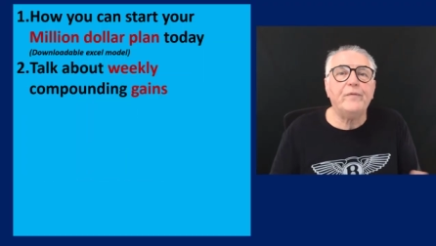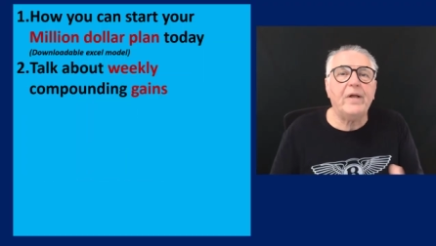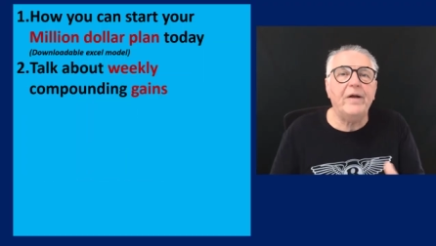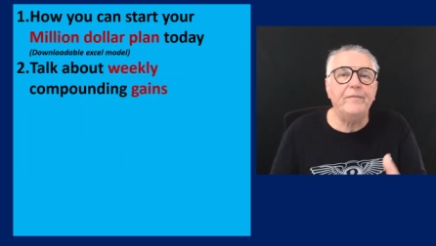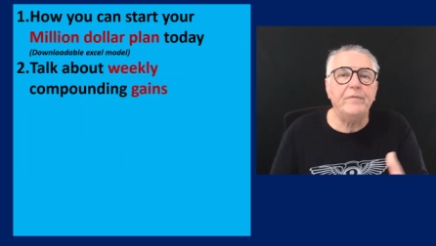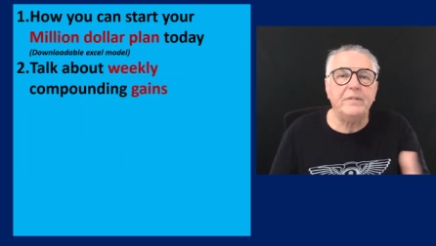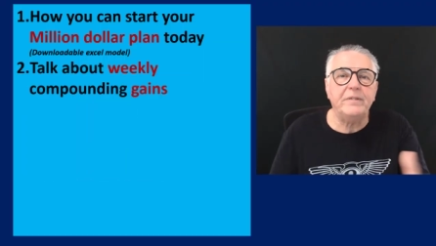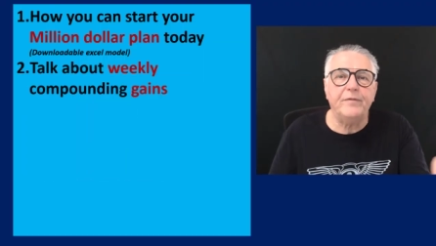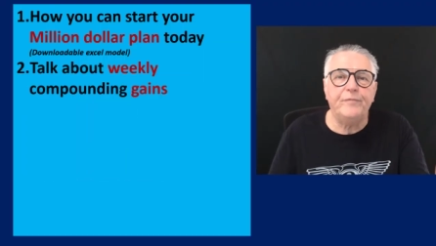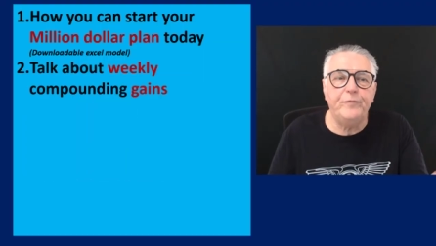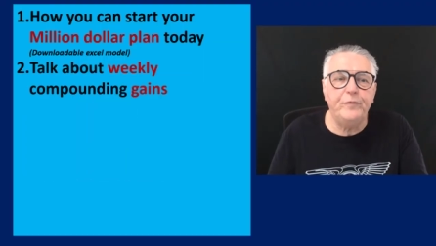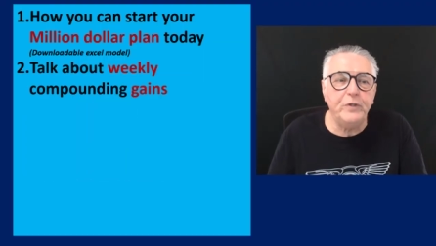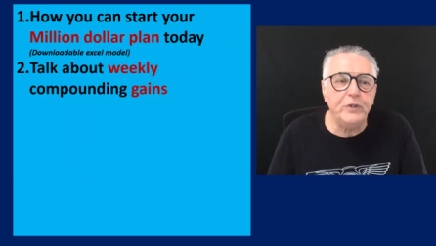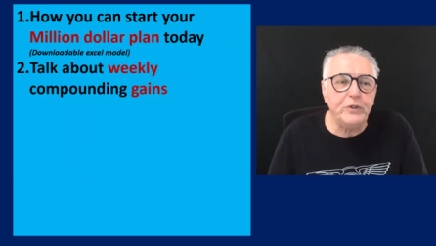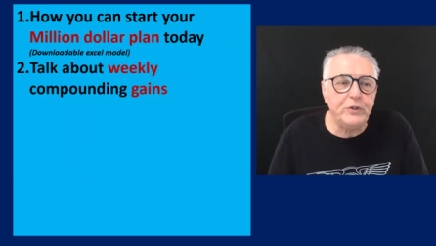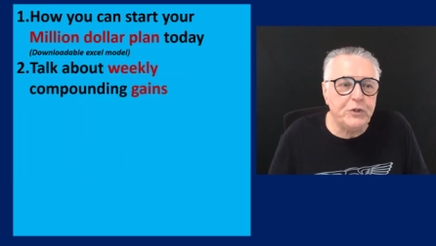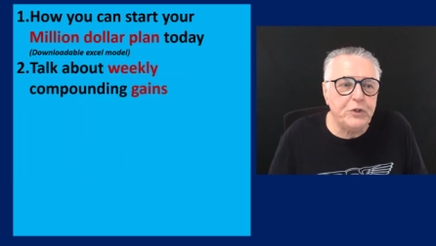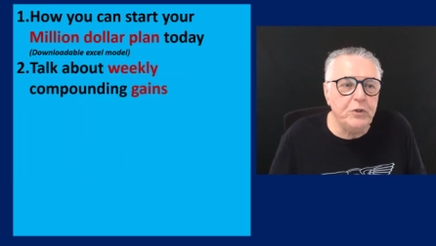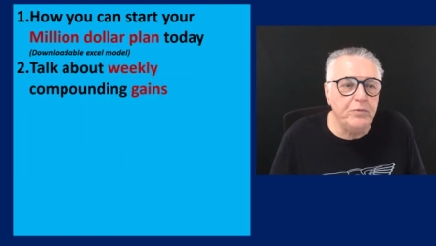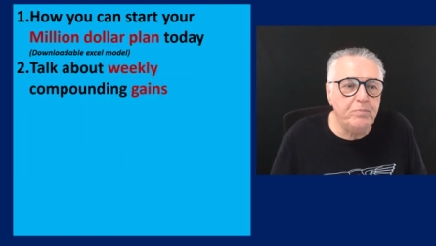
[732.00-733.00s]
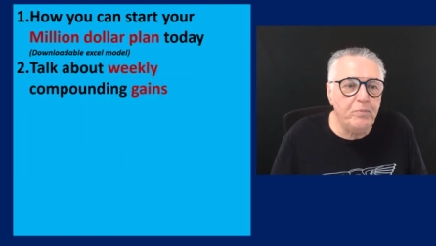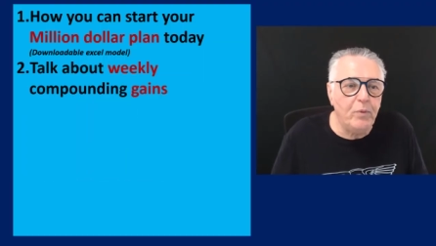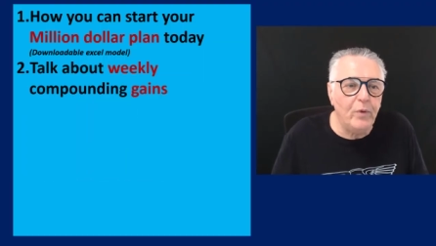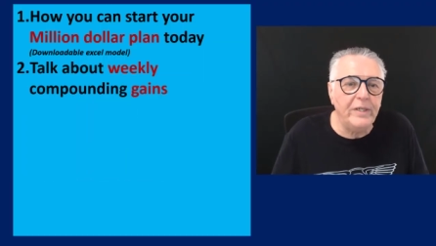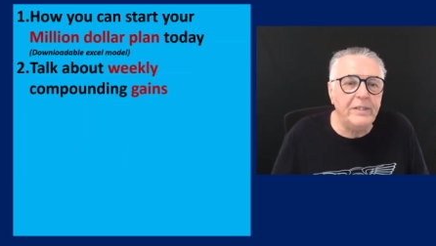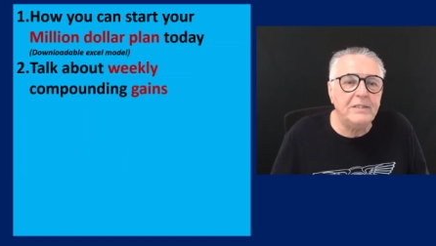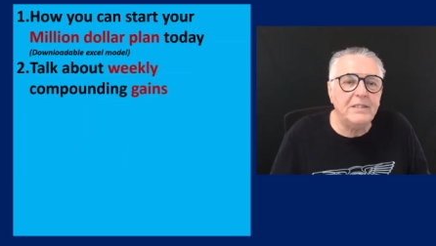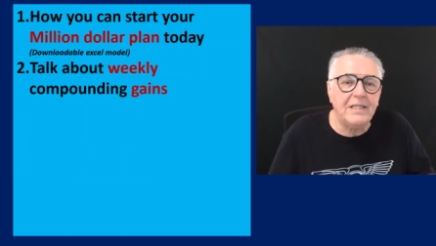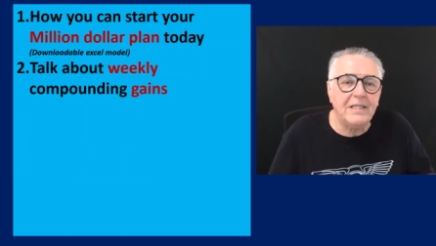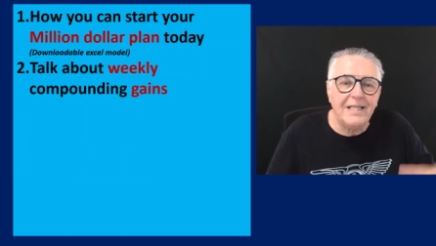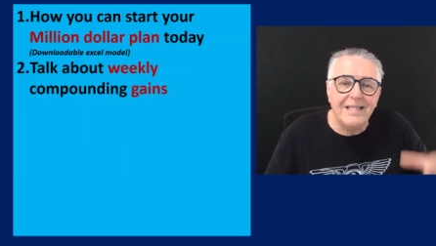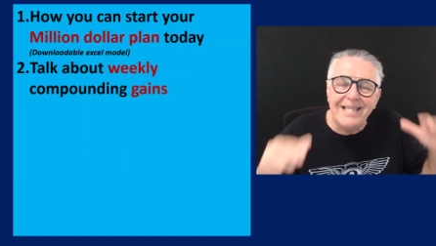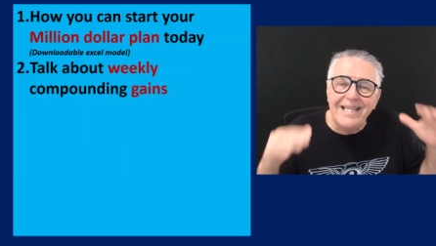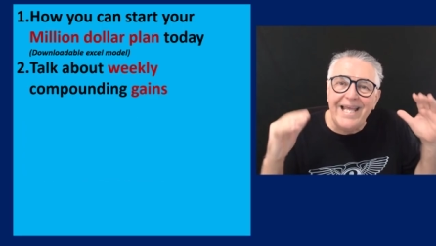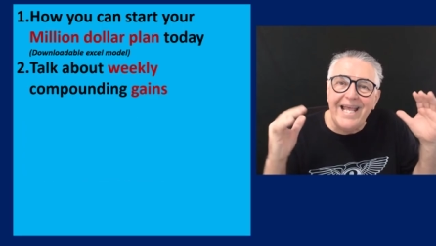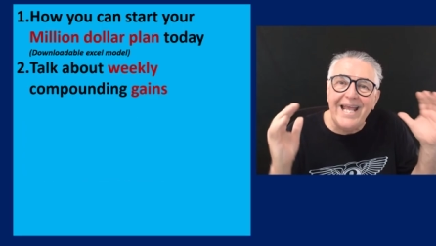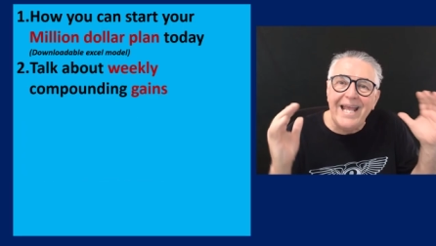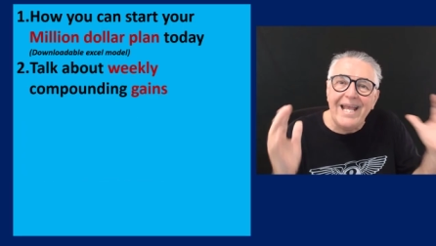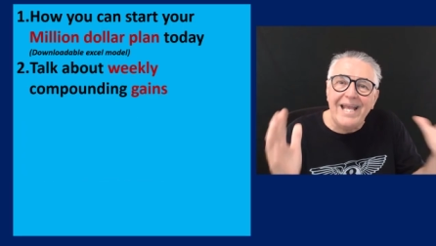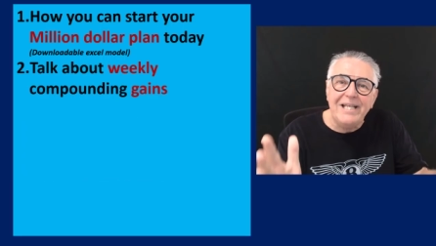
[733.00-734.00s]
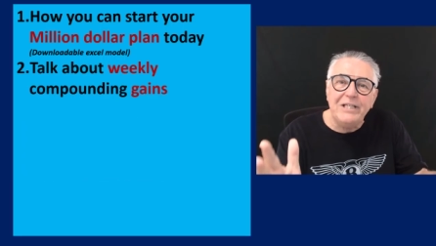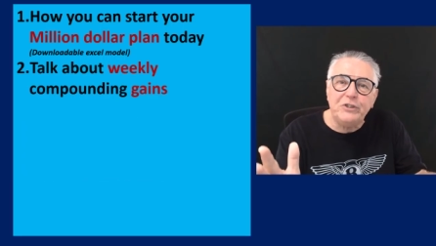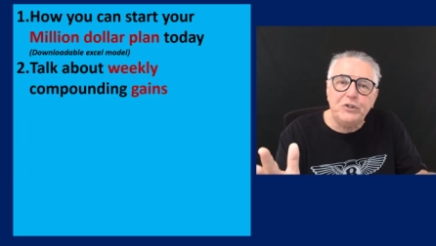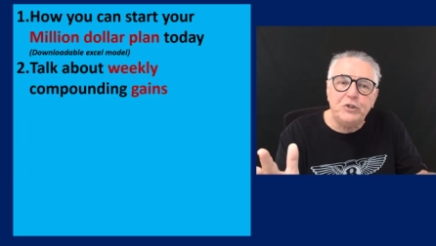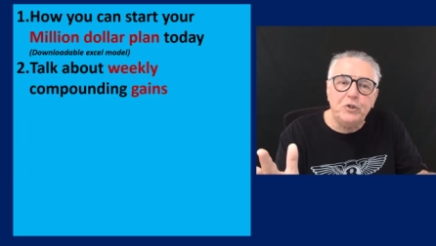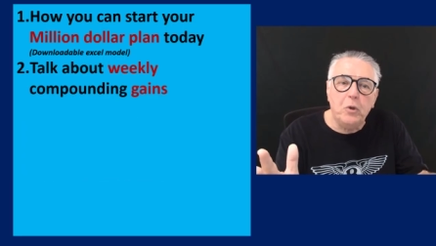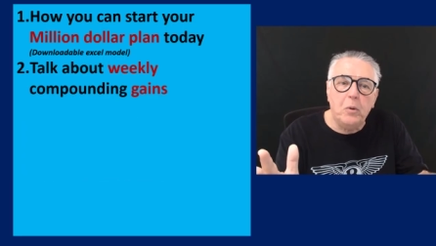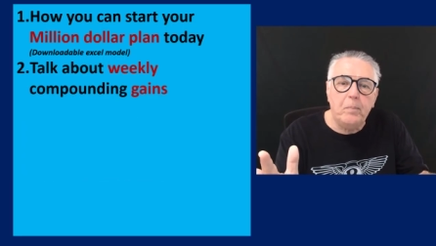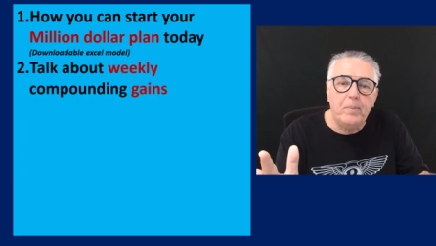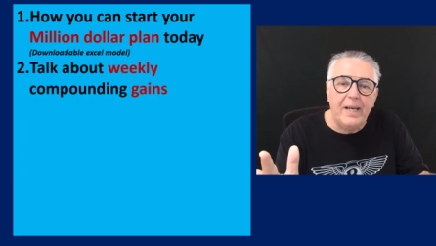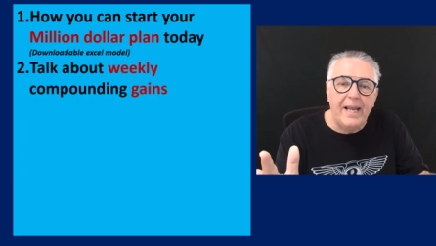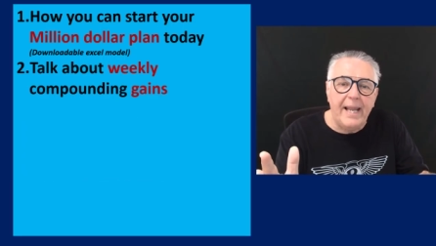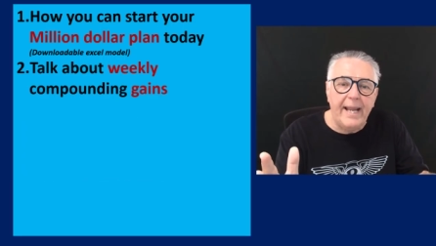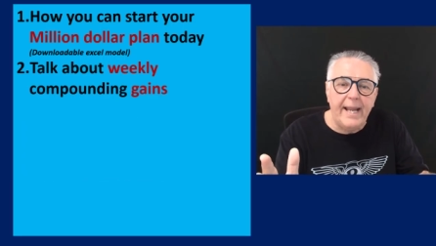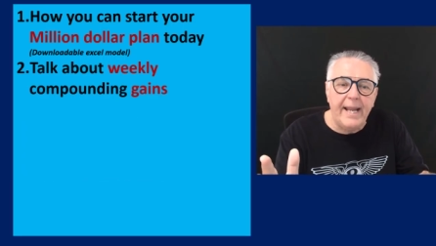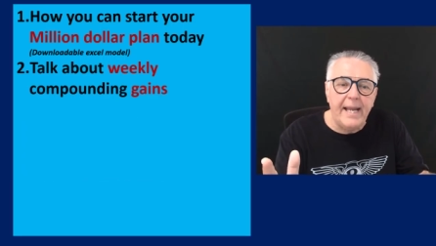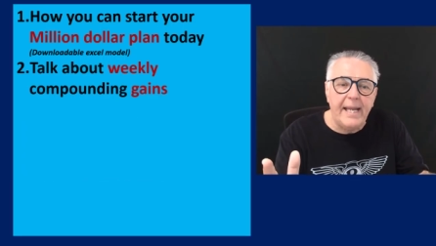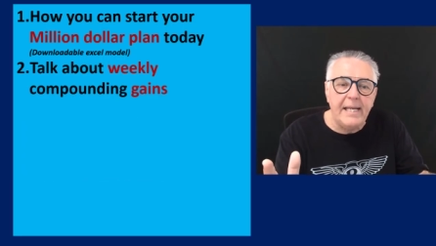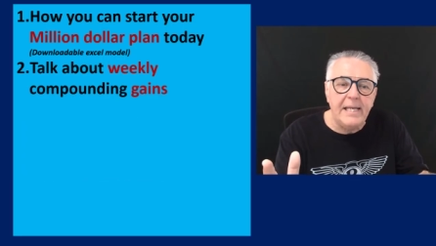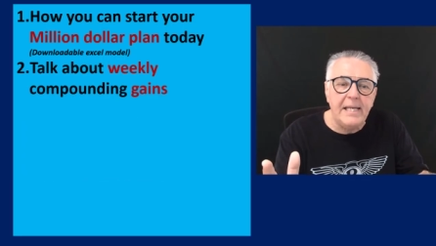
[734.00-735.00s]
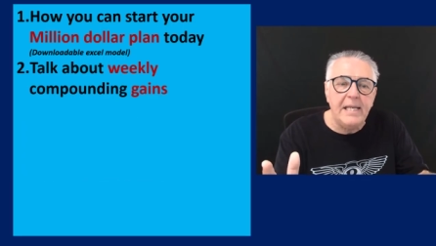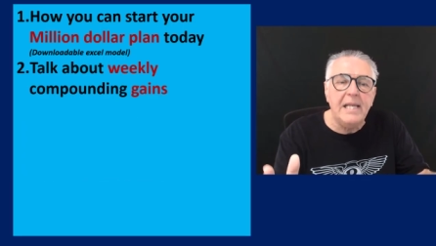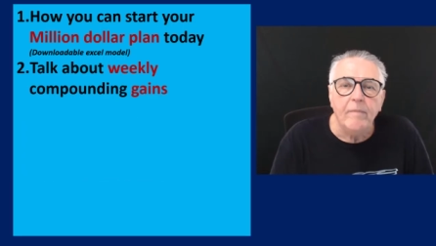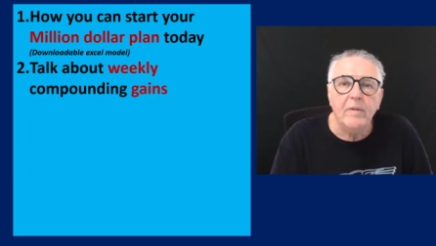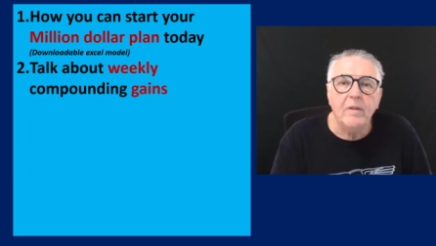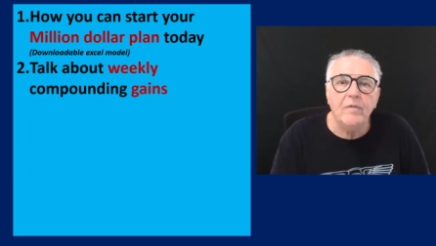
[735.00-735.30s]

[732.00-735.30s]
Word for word: covered the first two points. There is your plan.